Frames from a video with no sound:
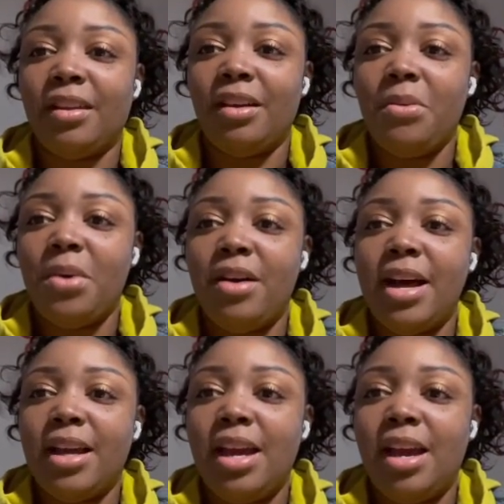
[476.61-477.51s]
Well,
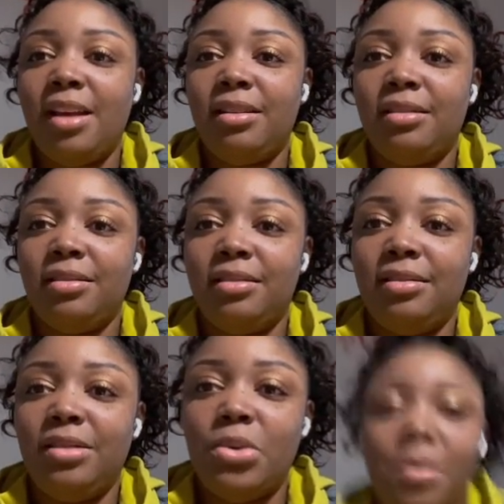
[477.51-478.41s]
I can't
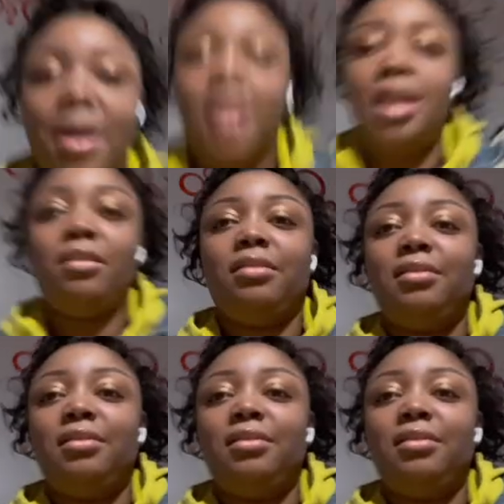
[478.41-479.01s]
do it right now.